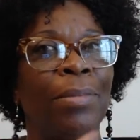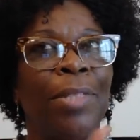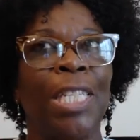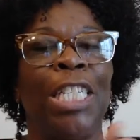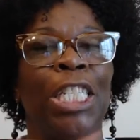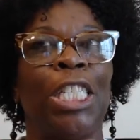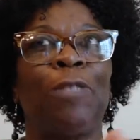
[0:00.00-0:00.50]

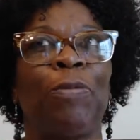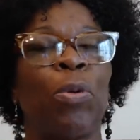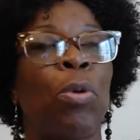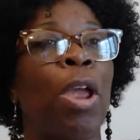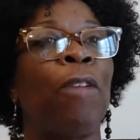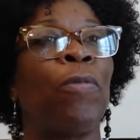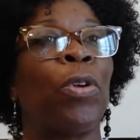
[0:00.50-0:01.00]
He's
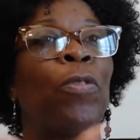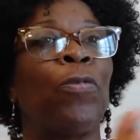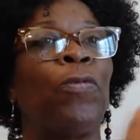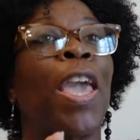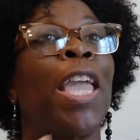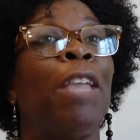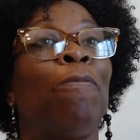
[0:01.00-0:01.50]
forever
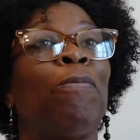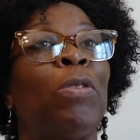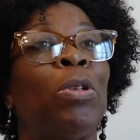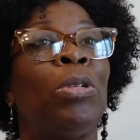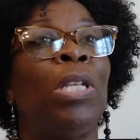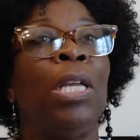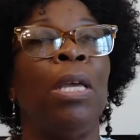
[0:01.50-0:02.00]

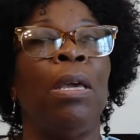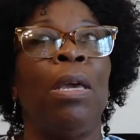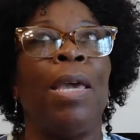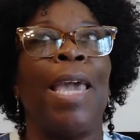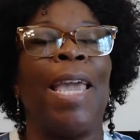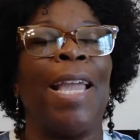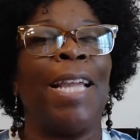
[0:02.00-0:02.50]
faithful,
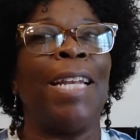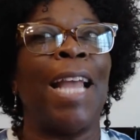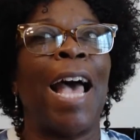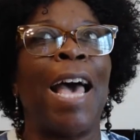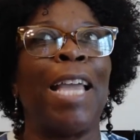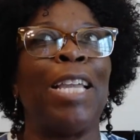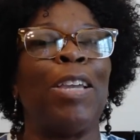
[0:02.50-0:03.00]
and
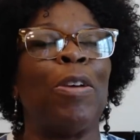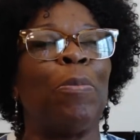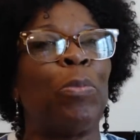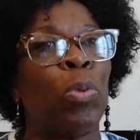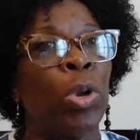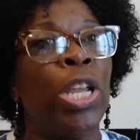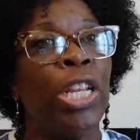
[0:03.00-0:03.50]
I
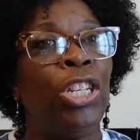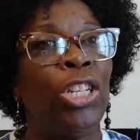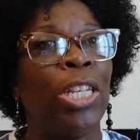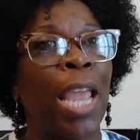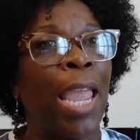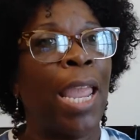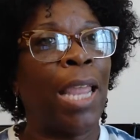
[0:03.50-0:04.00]

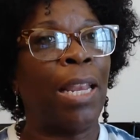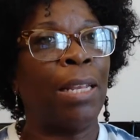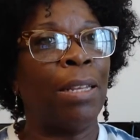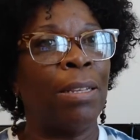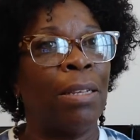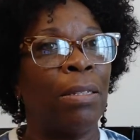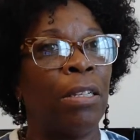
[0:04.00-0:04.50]
appreciate
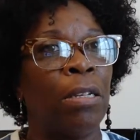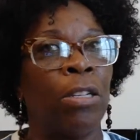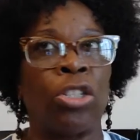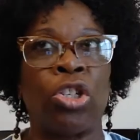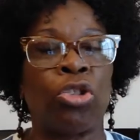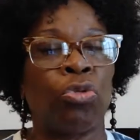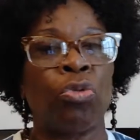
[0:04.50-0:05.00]
a
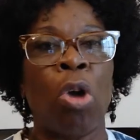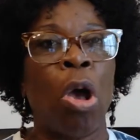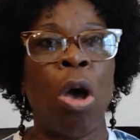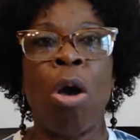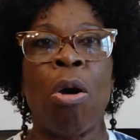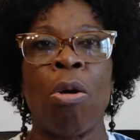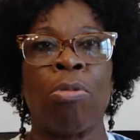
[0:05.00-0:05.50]

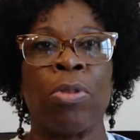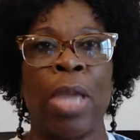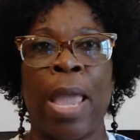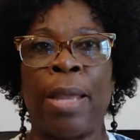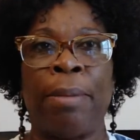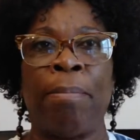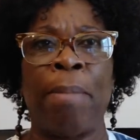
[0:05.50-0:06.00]
strong
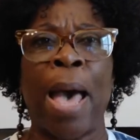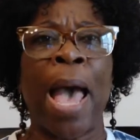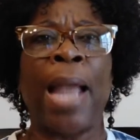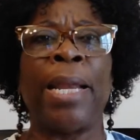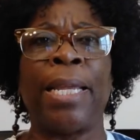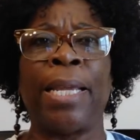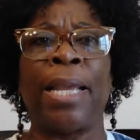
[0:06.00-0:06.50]
and mighty